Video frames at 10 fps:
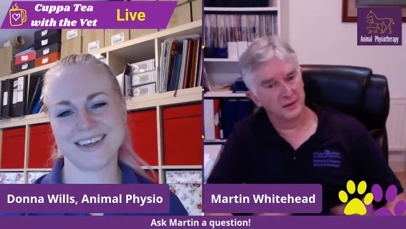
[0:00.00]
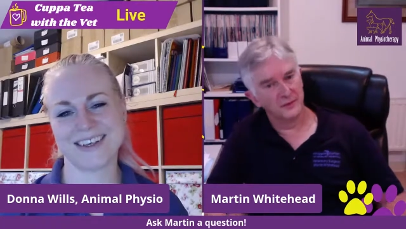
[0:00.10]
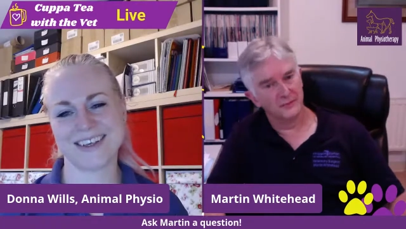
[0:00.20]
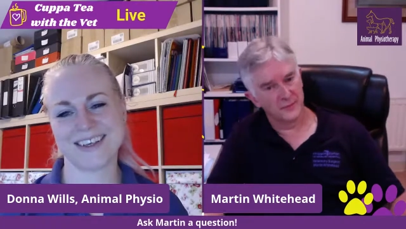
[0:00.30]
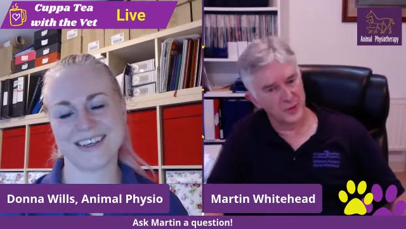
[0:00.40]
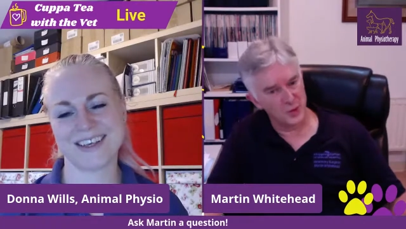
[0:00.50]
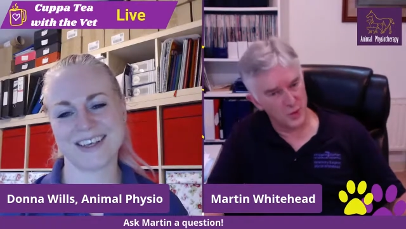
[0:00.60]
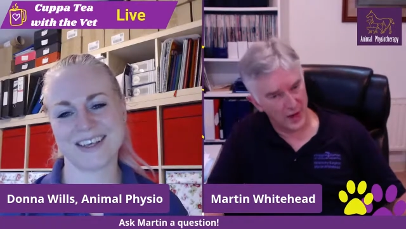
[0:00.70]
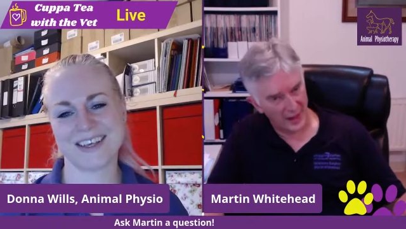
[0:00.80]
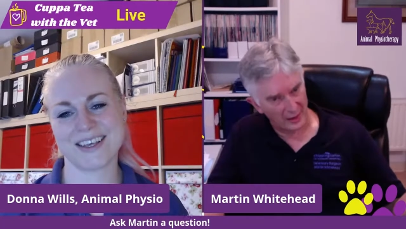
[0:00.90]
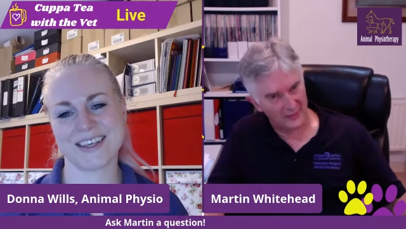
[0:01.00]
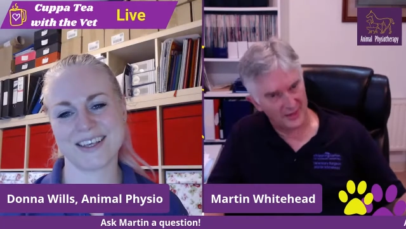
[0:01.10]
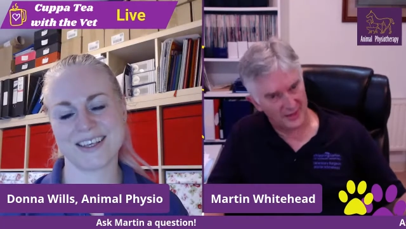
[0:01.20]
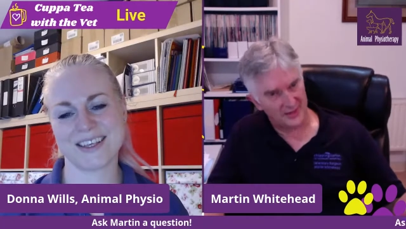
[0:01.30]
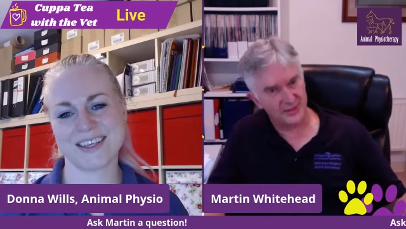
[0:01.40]
Speaker 1: view
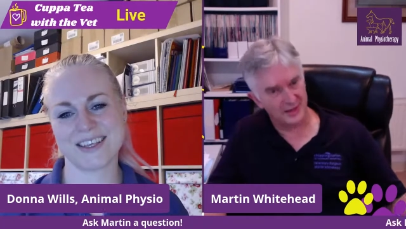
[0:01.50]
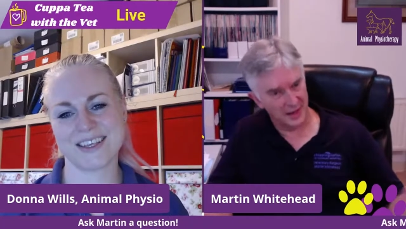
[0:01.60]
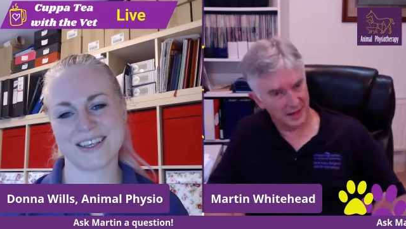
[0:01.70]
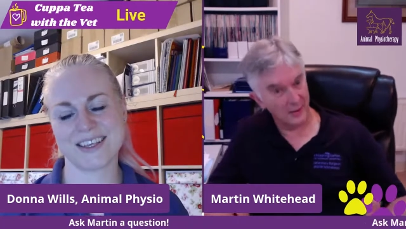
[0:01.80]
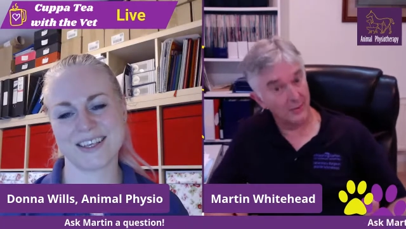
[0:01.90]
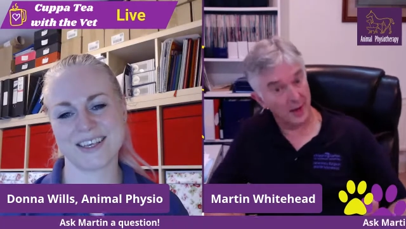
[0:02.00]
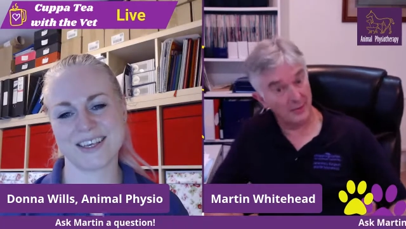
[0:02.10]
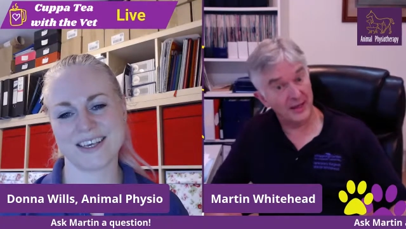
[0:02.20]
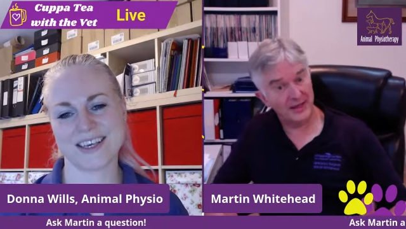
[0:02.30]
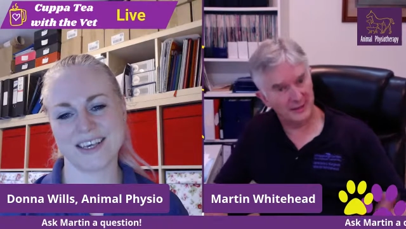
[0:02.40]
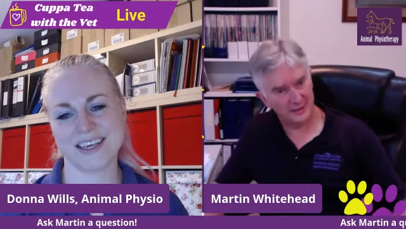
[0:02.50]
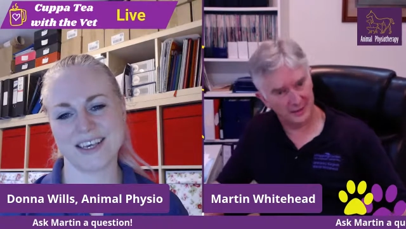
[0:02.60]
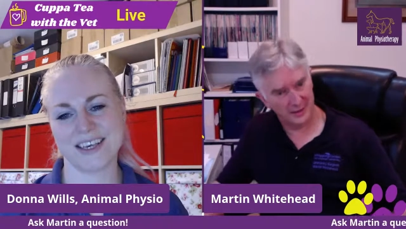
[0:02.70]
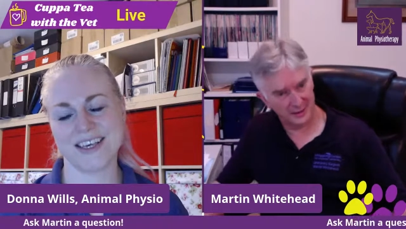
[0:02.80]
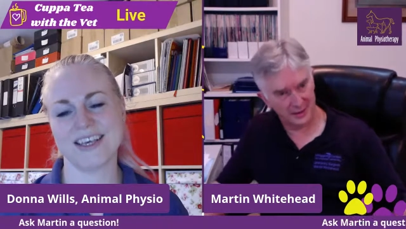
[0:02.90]
Elvis as a, a little puppy at,
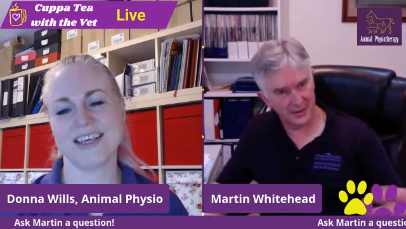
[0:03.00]
at,